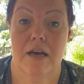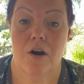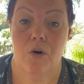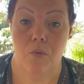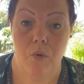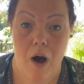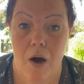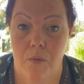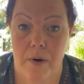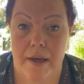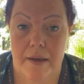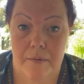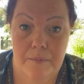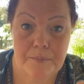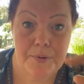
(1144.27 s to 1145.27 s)
While
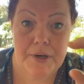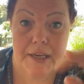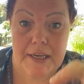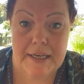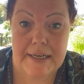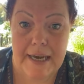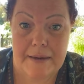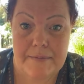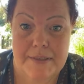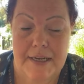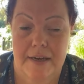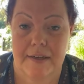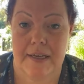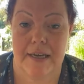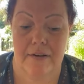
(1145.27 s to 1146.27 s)
we're putting your names
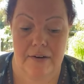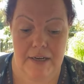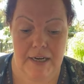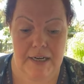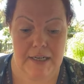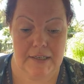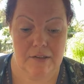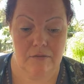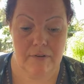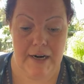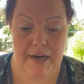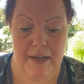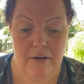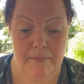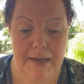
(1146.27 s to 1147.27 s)
down here and getting a little
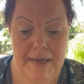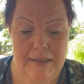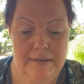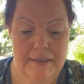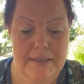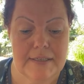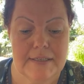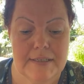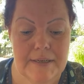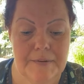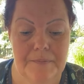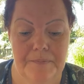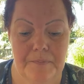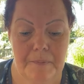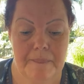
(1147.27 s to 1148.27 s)
reading, I'll make a list.
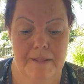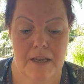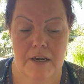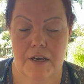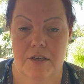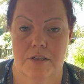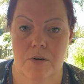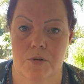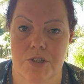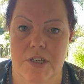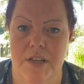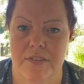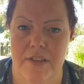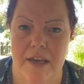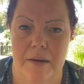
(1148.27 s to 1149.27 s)
So I want
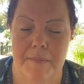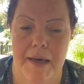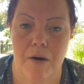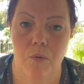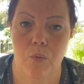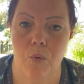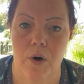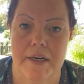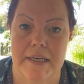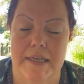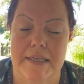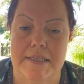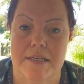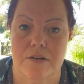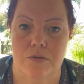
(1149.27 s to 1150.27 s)
you to think about what
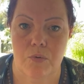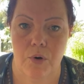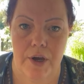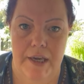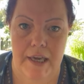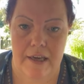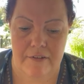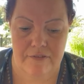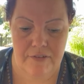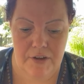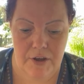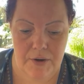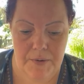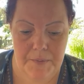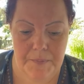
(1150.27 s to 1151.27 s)
isn't working for
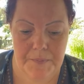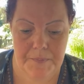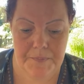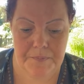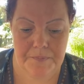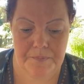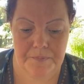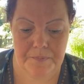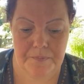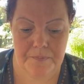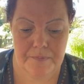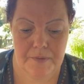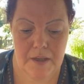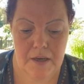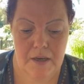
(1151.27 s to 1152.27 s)
you.
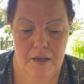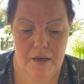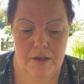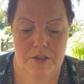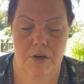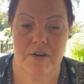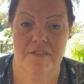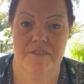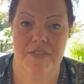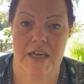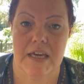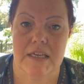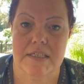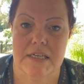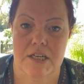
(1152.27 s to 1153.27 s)
So if
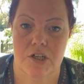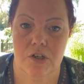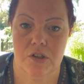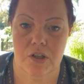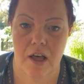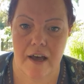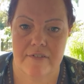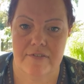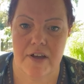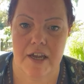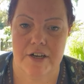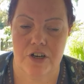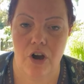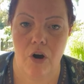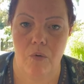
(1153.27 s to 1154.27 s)
things in your life are
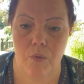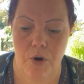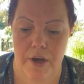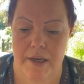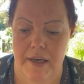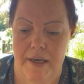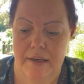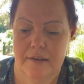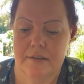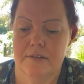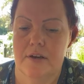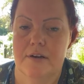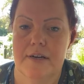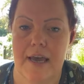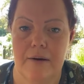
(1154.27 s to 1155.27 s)
not working,
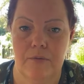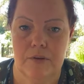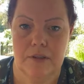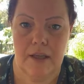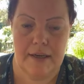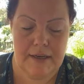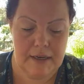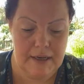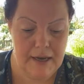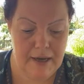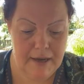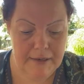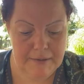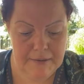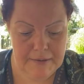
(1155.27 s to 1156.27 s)
so Nat would like a
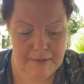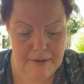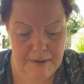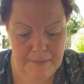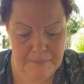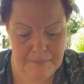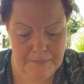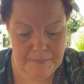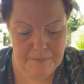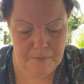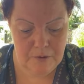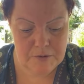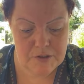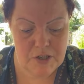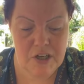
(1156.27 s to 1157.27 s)
card. Yep.
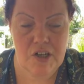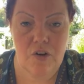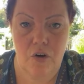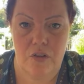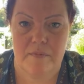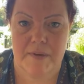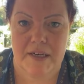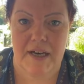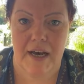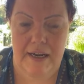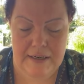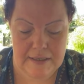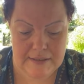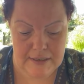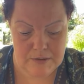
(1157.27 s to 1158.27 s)
I'm just going to call them a card
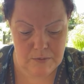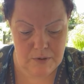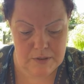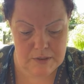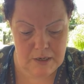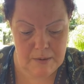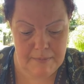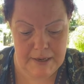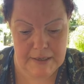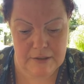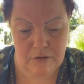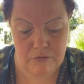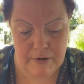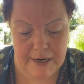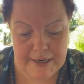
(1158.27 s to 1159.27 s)
because that's what it's going to be, a
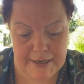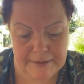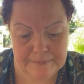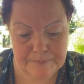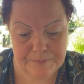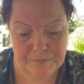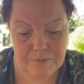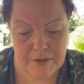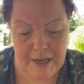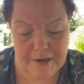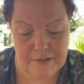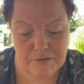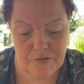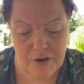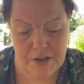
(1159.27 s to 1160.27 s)
little reading.
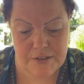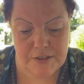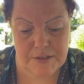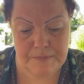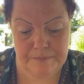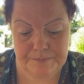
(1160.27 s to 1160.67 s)
Nat's first.